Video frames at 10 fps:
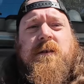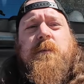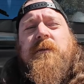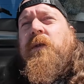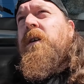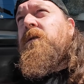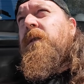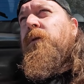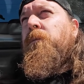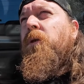The Spitfires are
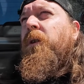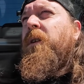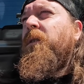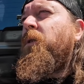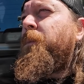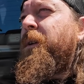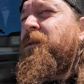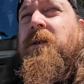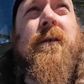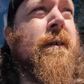definitely broken in a little
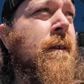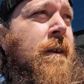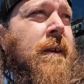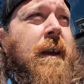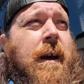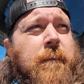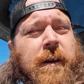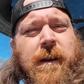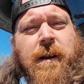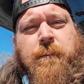bit. So yeah, I'm
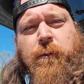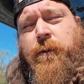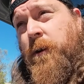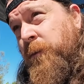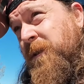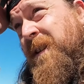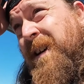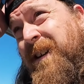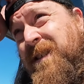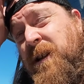gonna get a couple no
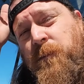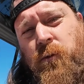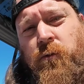slides, a couple